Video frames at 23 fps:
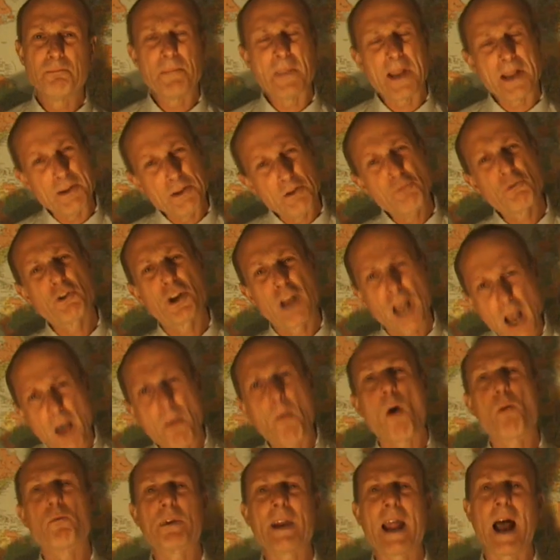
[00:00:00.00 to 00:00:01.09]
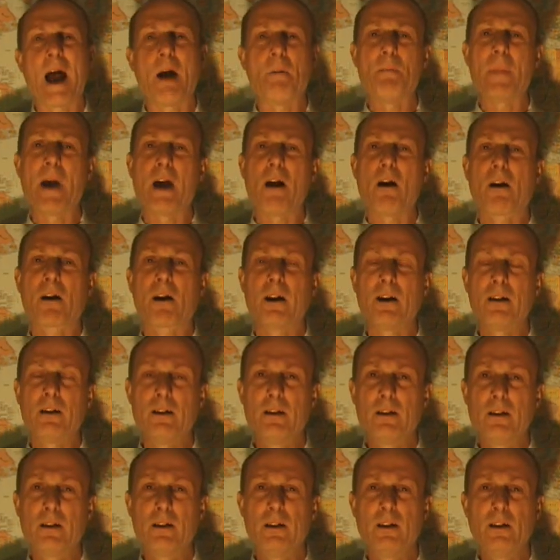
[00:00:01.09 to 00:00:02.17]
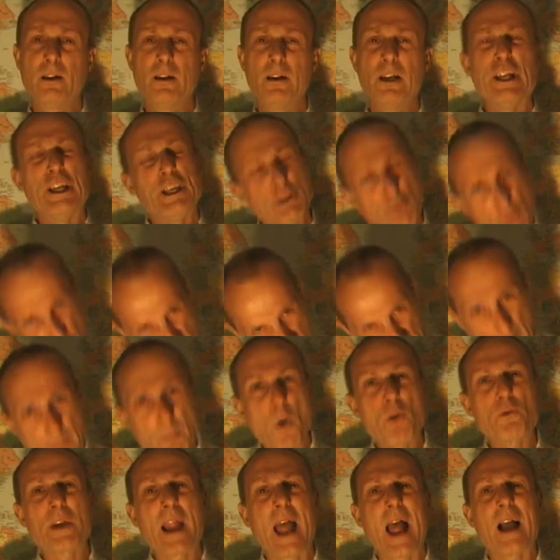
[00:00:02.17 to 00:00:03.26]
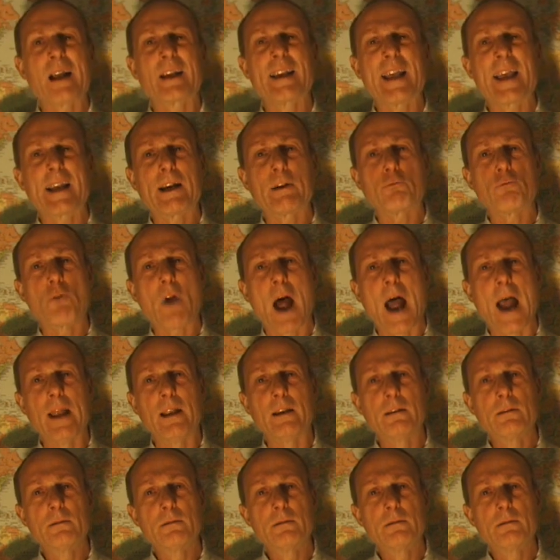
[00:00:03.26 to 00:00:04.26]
Now, you come on now, America. You come on now and get it right.